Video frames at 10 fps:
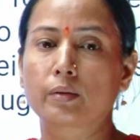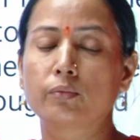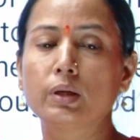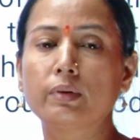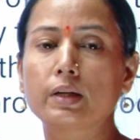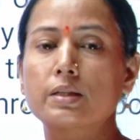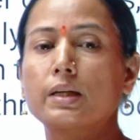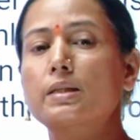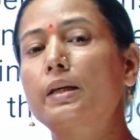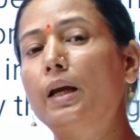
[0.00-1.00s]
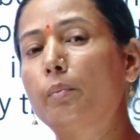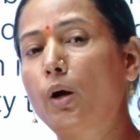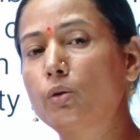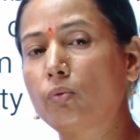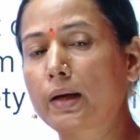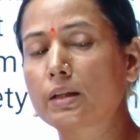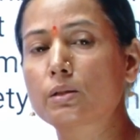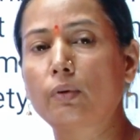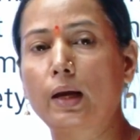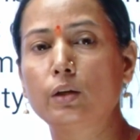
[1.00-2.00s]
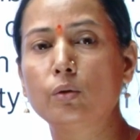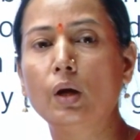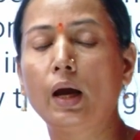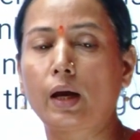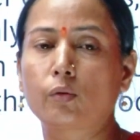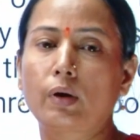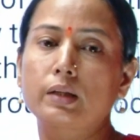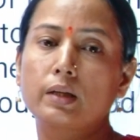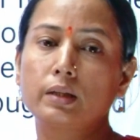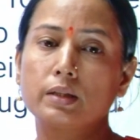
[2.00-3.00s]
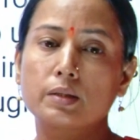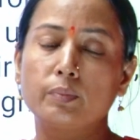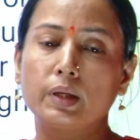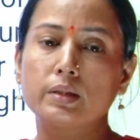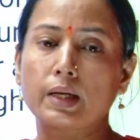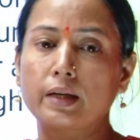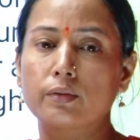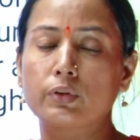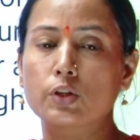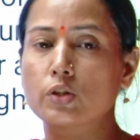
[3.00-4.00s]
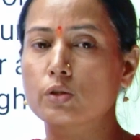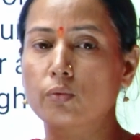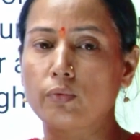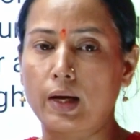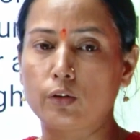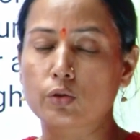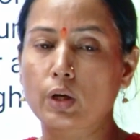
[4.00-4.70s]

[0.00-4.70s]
We were discussing about what is value and what are its means and definitions of values.